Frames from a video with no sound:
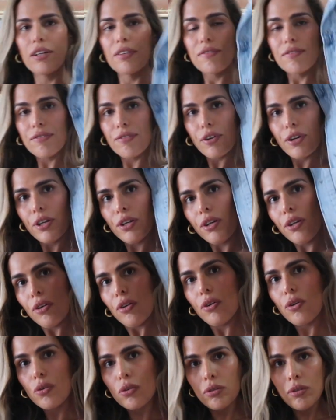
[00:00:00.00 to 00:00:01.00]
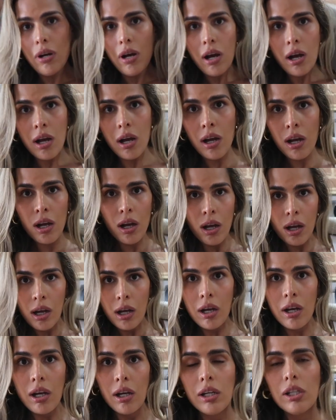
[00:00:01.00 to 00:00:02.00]
on for you.
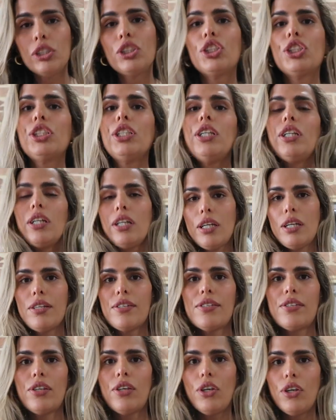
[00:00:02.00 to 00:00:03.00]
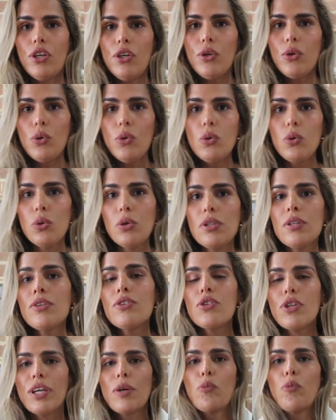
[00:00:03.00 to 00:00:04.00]
She is cute.
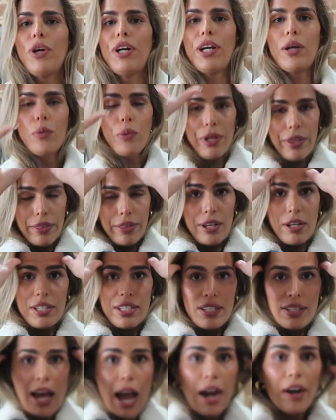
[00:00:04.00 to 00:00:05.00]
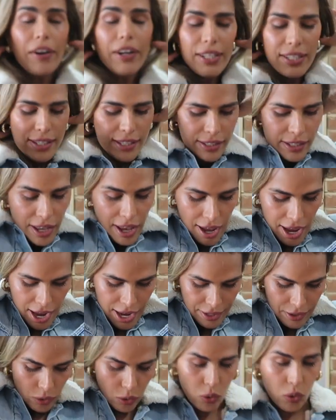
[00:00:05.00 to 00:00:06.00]
You can wear it with the Zara
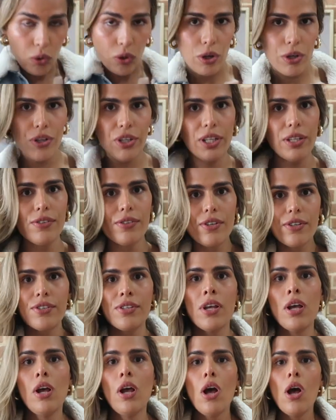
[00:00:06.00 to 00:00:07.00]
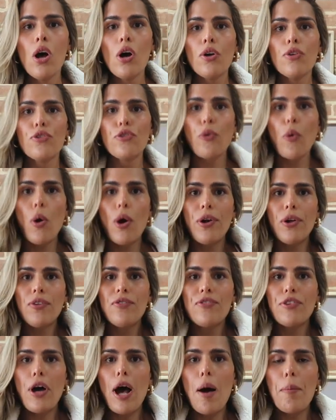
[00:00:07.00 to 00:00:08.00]
set, or you can just throw it
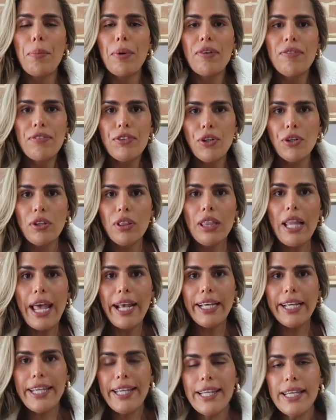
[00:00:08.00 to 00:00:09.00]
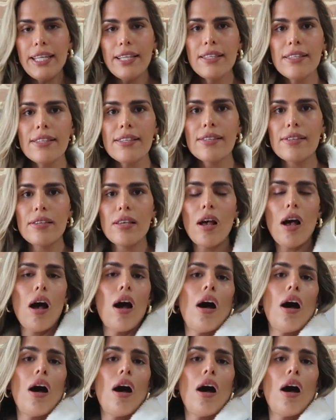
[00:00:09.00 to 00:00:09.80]
on top of your leggings,